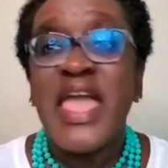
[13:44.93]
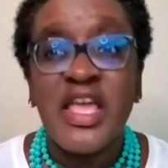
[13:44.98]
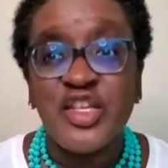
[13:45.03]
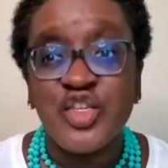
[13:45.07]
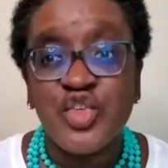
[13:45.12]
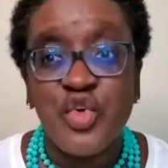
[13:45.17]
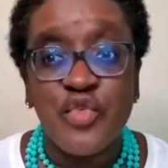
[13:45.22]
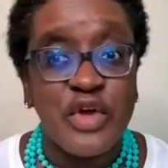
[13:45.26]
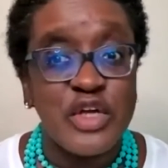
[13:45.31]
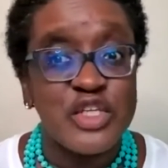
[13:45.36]

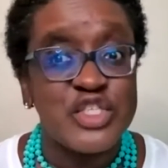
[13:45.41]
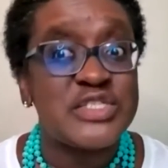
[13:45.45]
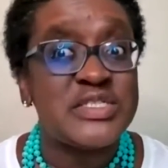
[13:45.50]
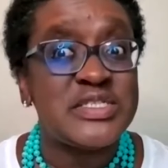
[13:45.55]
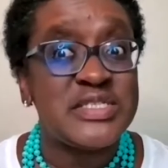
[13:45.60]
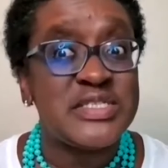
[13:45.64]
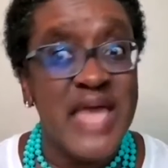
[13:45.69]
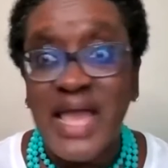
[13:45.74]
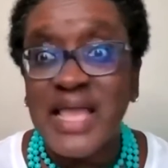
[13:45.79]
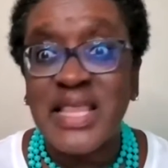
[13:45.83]

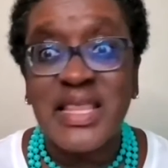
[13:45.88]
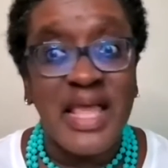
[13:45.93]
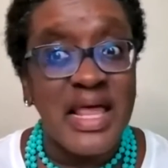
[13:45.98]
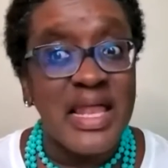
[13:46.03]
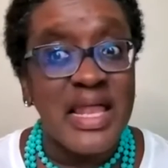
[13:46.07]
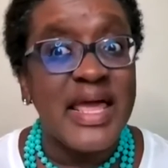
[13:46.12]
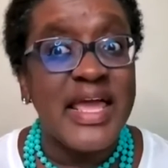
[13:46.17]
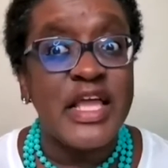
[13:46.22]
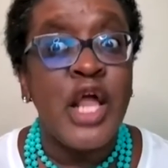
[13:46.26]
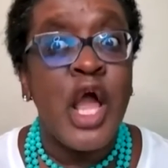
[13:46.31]
Introverts
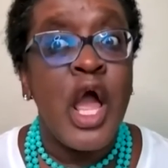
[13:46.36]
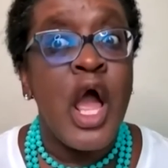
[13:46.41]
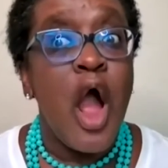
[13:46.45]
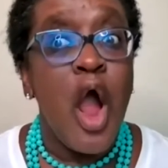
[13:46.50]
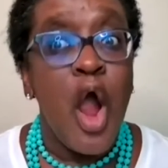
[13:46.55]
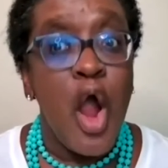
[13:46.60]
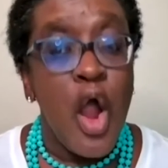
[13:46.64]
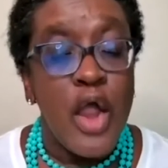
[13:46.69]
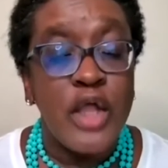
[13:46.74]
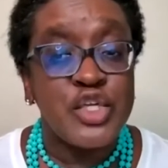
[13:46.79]
technically
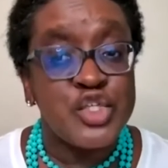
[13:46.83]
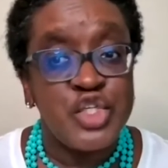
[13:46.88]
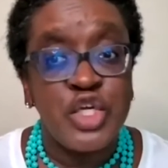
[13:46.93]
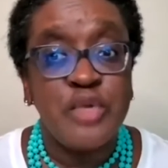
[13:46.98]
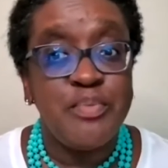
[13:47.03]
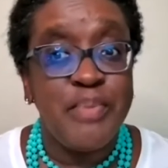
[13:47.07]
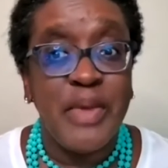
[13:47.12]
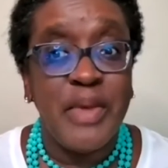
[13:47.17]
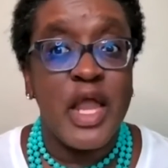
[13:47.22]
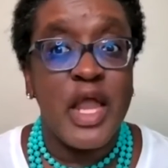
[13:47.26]
are
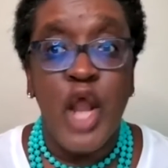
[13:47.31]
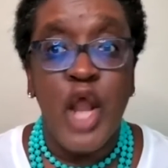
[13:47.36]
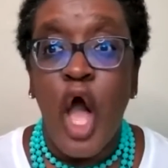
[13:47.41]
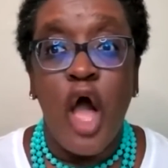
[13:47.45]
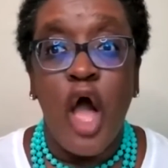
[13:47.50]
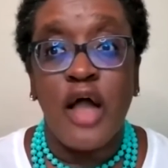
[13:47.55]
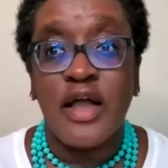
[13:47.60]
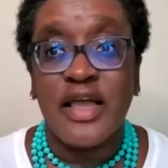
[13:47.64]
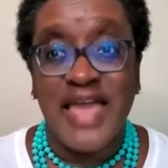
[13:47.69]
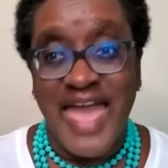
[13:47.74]
should be in
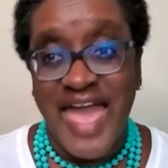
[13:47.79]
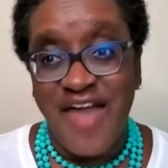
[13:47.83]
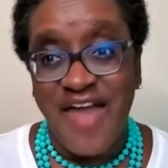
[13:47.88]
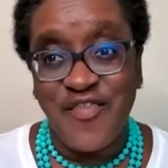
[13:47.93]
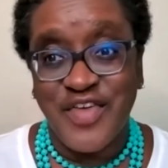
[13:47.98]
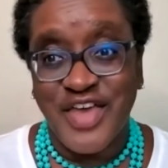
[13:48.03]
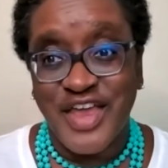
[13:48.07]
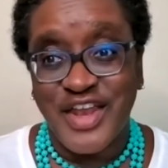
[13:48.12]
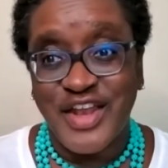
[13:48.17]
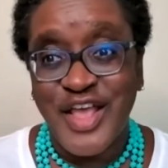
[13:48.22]
hog
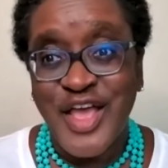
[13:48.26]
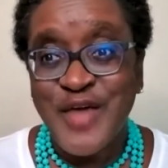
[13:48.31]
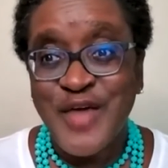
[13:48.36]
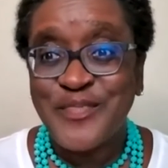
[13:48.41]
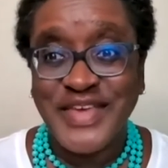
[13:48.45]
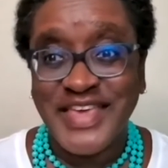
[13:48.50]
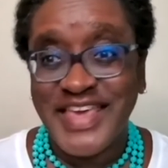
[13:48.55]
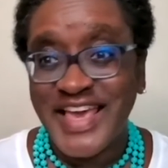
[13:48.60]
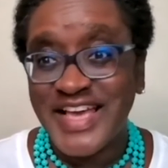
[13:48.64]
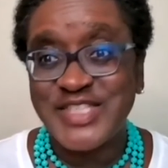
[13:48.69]
heaven,
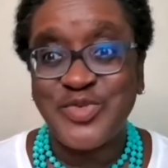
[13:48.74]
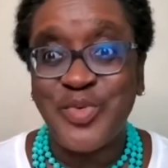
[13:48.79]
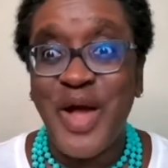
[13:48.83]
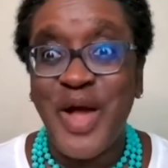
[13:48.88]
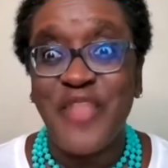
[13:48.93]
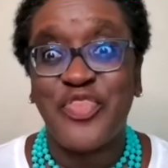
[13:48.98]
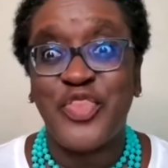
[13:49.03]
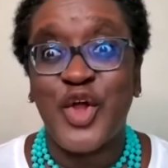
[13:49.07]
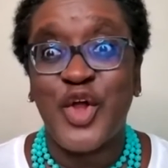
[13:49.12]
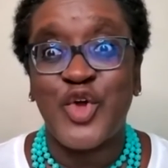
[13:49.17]
but guess
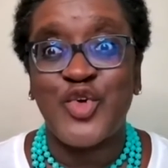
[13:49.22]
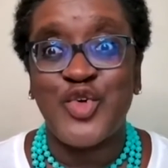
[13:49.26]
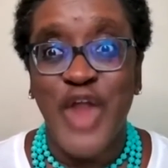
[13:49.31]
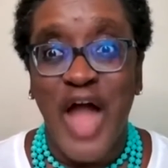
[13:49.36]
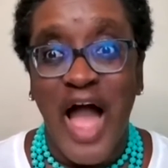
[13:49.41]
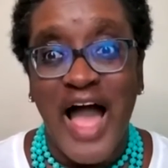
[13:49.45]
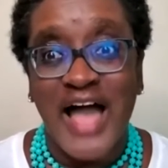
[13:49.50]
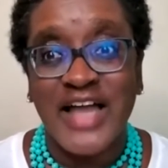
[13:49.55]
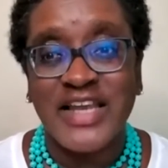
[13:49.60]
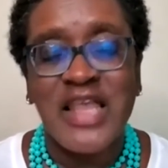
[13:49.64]
what? They're
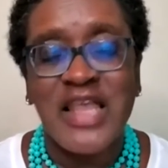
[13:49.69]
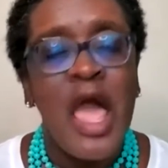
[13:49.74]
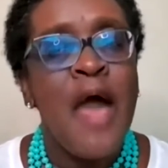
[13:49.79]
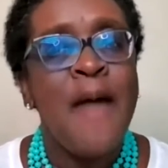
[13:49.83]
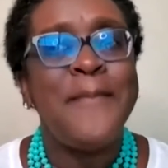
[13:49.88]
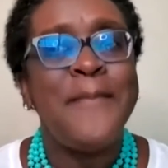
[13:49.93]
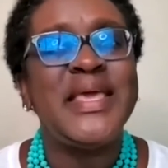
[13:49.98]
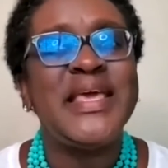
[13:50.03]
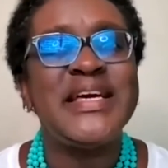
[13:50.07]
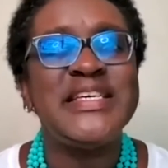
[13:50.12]
not
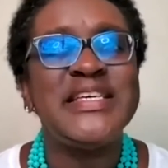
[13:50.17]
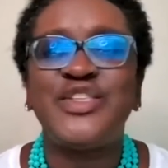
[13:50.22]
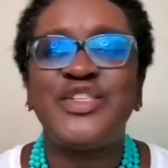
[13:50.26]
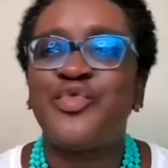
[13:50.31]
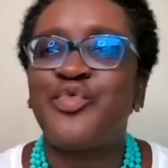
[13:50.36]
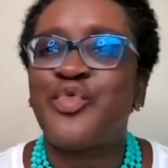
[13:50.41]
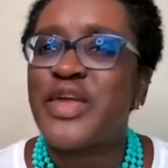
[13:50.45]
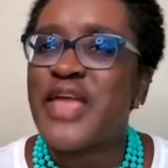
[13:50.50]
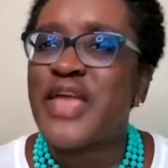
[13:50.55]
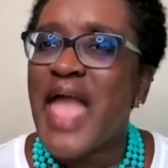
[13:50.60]
because
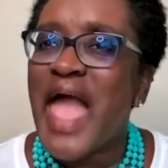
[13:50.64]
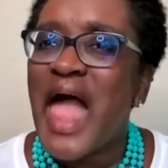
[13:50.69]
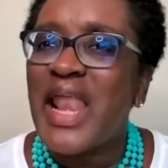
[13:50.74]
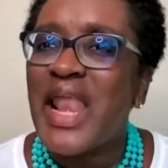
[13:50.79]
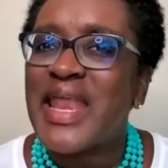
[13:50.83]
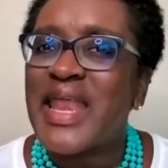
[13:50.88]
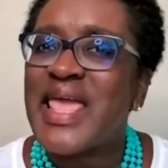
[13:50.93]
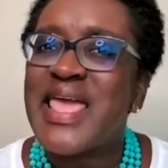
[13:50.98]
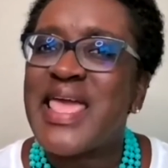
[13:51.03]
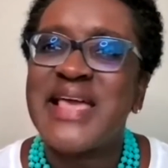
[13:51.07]
the
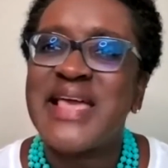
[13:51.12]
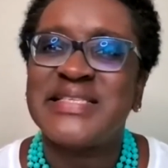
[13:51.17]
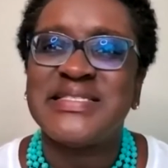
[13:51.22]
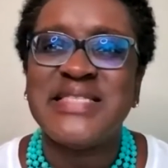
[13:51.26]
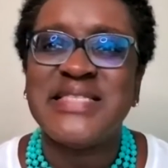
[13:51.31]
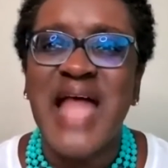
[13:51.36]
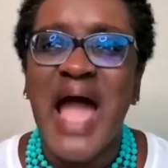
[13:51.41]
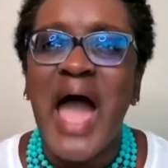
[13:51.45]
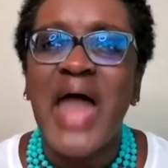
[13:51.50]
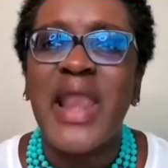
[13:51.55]
reality
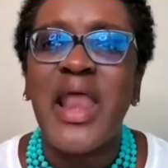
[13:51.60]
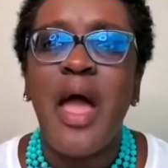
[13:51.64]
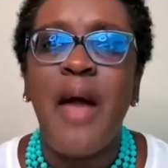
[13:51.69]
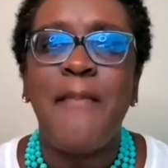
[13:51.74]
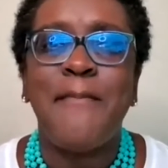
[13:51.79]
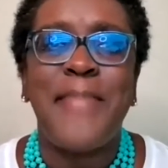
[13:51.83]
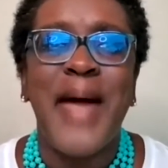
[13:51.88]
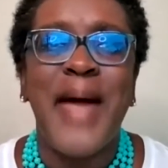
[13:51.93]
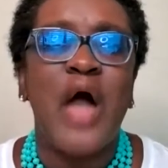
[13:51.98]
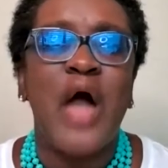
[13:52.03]
is not
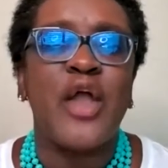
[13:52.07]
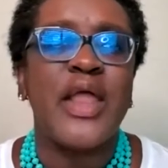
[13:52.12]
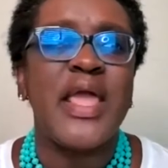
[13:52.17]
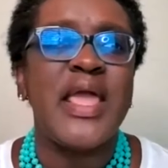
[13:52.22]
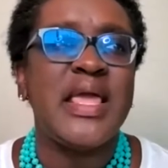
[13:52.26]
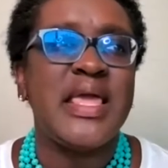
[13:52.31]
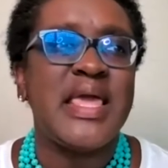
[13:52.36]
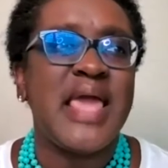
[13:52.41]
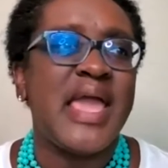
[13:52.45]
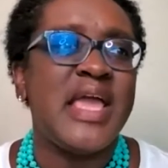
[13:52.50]
about
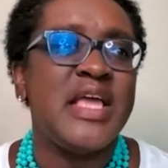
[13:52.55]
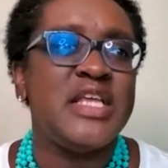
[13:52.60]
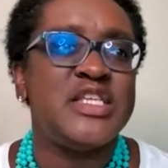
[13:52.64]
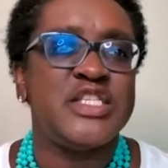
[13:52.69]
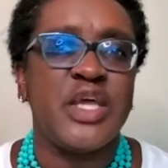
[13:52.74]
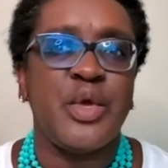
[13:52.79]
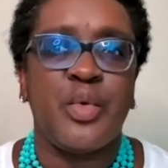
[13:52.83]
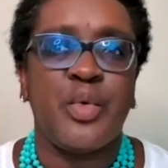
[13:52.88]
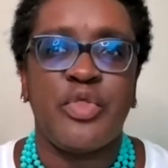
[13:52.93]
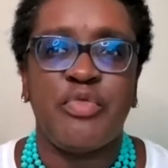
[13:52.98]

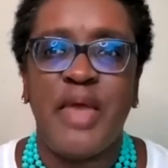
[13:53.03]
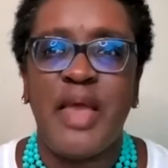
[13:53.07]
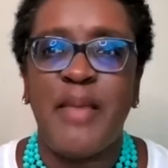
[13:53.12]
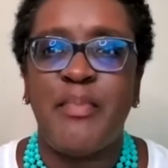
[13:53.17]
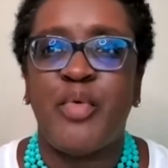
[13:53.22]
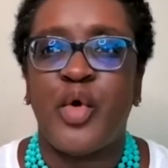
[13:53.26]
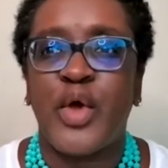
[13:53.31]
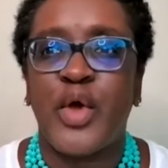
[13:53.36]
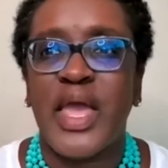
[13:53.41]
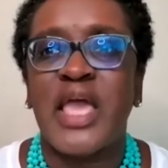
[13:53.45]
engaging with
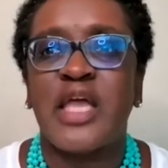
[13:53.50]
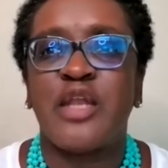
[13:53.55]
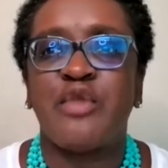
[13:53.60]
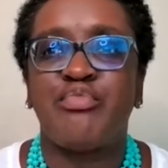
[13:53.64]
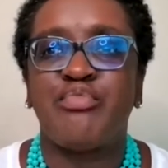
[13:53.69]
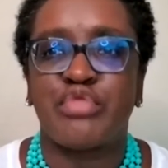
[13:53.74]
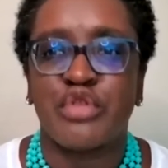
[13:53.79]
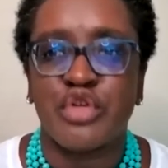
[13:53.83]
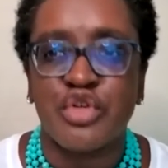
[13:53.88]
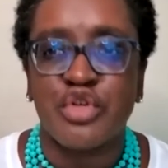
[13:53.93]
people
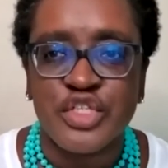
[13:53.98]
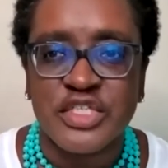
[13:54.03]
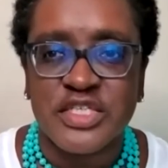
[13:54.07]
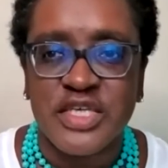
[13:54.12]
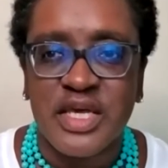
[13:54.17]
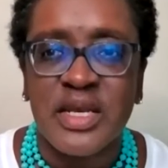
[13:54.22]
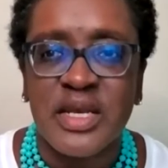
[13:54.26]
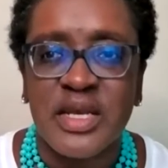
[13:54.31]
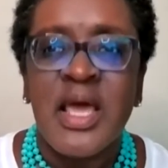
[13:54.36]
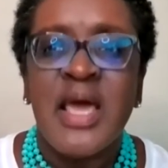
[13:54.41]
in
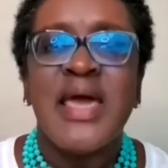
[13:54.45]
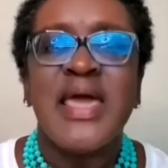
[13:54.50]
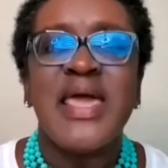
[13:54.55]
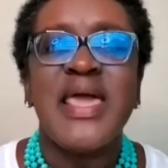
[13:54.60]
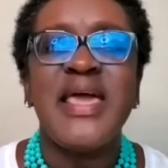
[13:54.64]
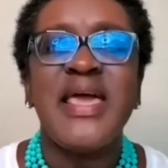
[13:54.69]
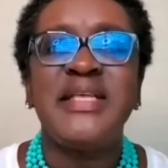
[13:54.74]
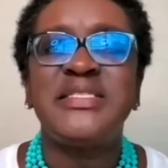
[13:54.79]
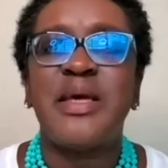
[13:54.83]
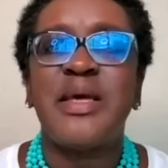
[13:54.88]
person,
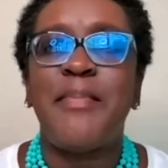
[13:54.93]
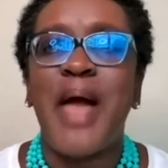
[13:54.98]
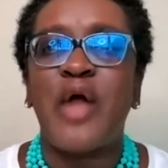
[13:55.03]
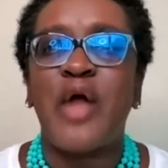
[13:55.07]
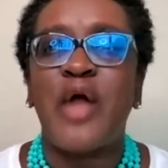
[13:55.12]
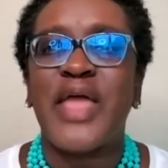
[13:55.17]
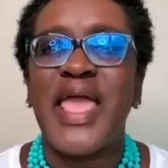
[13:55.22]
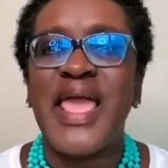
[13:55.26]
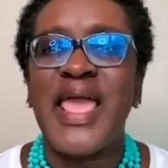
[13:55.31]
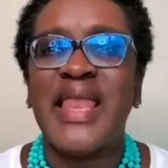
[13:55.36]
it's
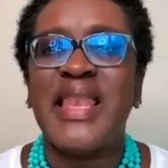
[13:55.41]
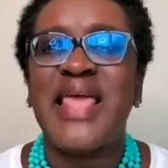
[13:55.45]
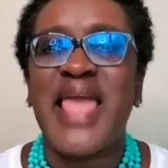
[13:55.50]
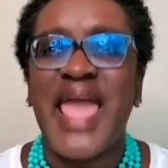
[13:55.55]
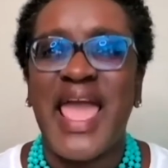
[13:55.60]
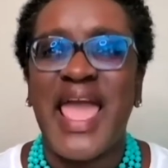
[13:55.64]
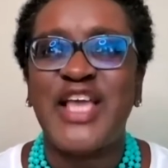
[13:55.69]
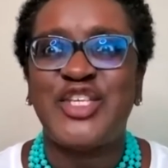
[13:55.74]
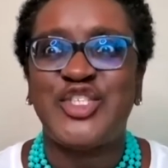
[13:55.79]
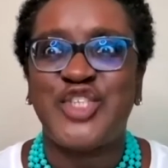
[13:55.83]
about
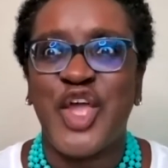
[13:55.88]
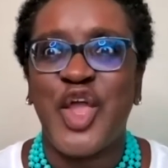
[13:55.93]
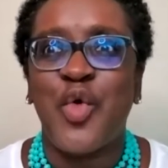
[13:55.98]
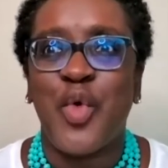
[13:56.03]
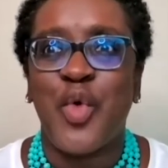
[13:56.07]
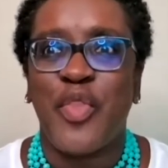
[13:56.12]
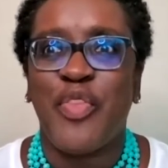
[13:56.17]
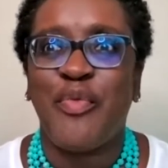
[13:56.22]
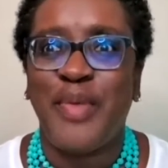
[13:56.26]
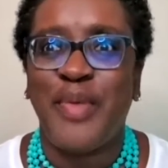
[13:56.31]

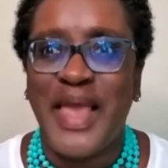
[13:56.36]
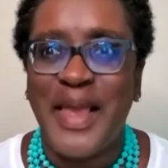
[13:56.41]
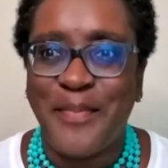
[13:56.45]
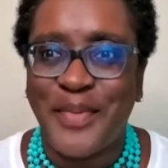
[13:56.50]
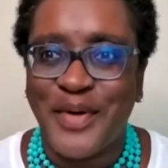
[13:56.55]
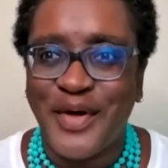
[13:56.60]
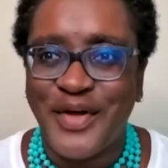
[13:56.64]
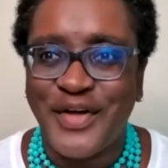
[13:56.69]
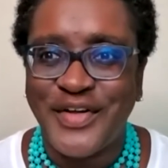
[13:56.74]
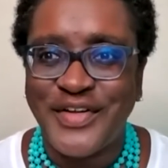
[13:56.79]
engaging with
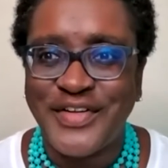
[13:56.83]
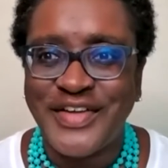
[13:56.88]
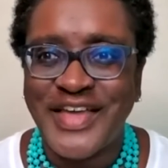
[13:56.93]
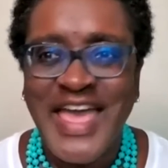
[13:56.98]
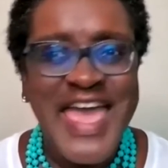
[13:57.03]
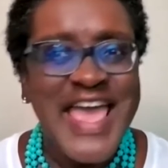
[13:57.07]
people.